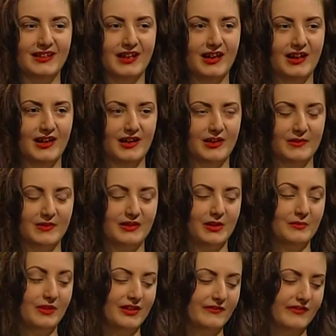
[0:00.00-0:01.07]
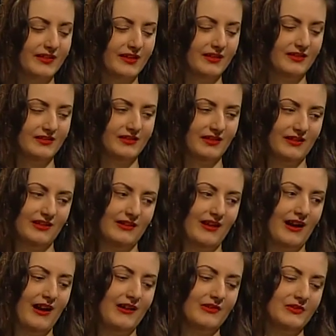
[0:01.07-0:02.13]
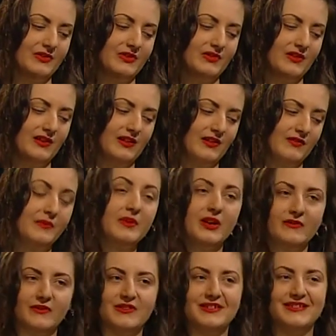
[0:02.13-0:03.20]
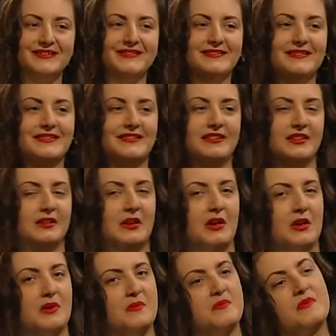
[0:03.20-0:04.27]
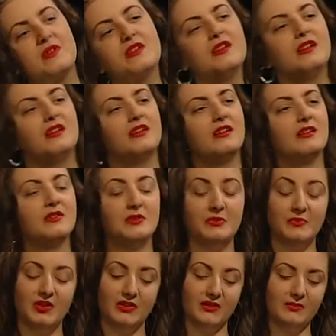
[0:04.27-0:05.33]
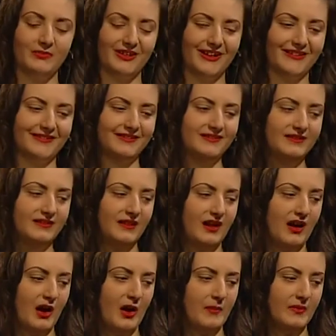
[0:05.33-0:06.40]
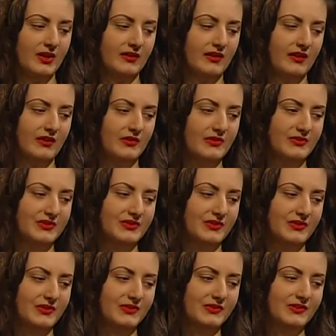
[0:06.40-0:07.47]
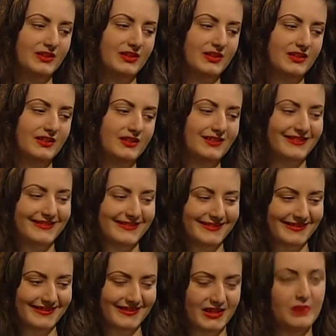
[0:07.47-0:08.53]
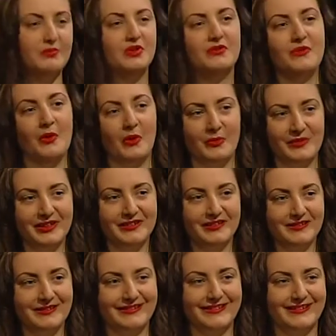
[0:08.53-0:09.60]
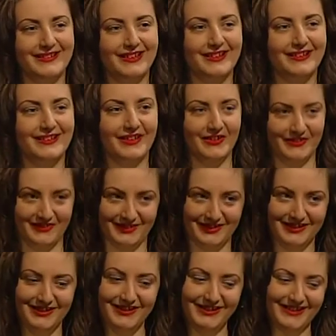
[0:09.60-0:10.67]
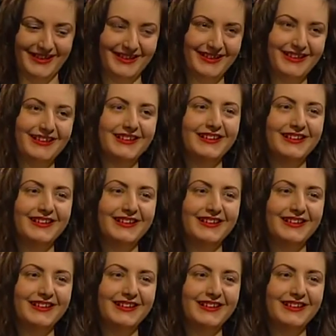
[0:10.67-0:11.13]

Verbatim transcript: um, and I'm loving it. And I, I also have private students that come to me in Brighton. Um, and I also am performing currently. Oh,